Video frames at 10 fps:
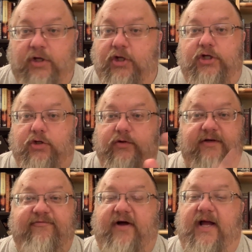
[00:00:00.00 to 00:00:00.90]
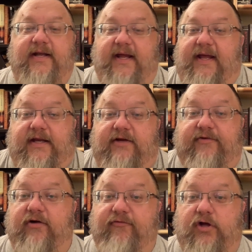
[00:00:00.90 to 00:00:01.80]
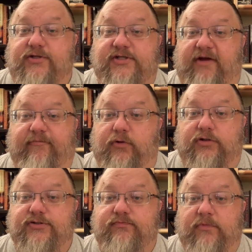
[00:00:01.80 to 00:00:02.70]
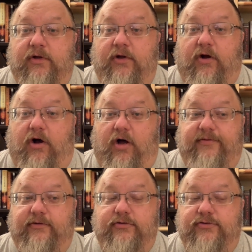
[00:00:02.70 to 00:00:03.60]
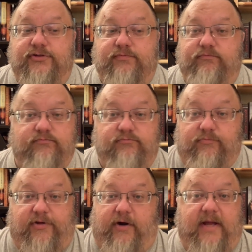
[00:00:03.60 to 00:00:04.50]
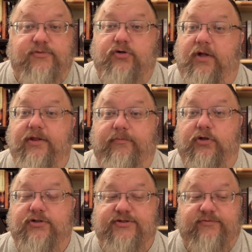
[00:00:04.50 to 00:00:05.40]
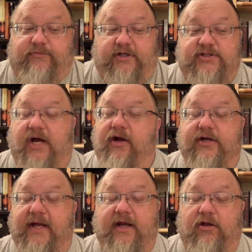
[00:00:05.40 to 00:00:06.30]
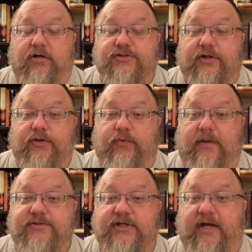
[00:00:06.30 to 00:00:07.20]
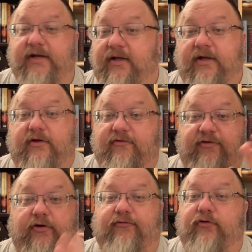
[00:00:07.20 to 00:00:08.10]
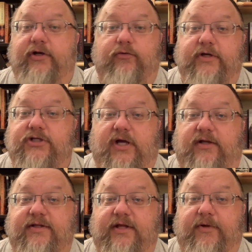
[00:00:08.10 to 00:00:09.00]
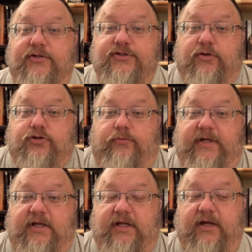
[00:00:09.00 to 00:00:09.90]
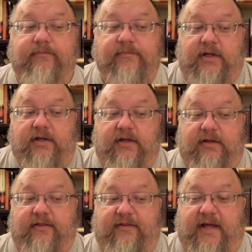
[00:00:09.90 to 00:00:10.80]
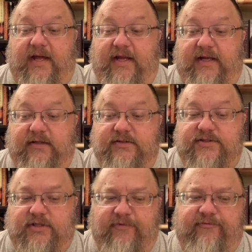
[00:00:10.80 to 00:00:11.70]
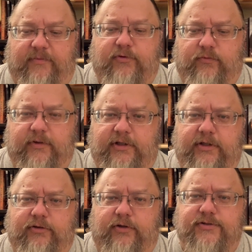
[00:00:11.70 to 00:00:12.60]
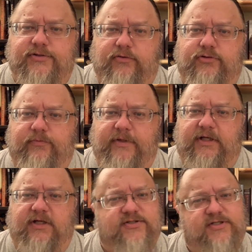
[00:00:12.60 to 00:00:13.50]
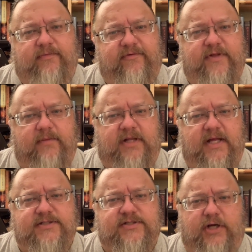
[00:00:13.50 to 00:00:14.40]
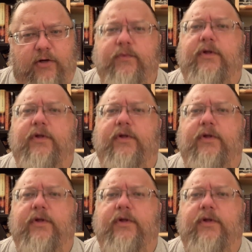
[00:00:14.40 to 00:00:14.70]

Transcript: You can find any of our Falstaff books, authors, their names are on the books, the entire catalog's on the website. Feel free to reach out to them on social media. Some of them are really good on social media, some of them less so.